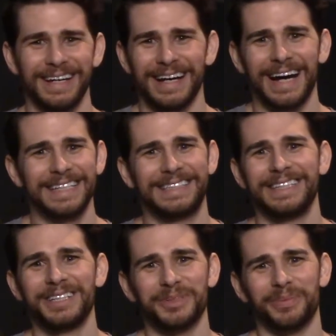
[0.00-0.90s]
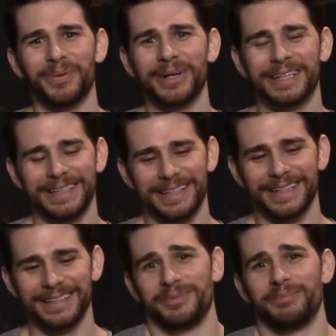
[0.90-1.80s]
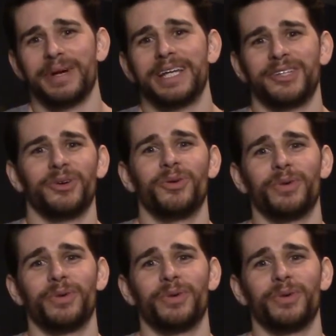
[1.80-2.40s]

I see their point that men don't